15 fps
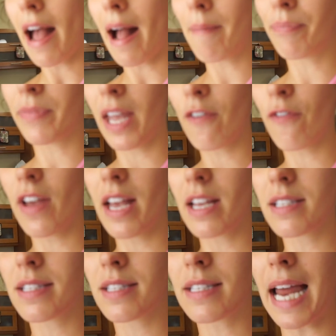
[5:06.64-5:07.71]
Um, if
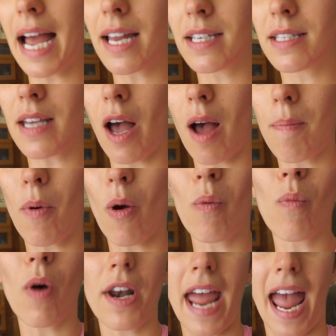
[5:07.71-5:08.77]
it stands up
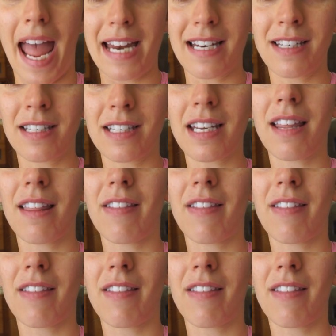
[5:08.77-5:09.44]
on one end,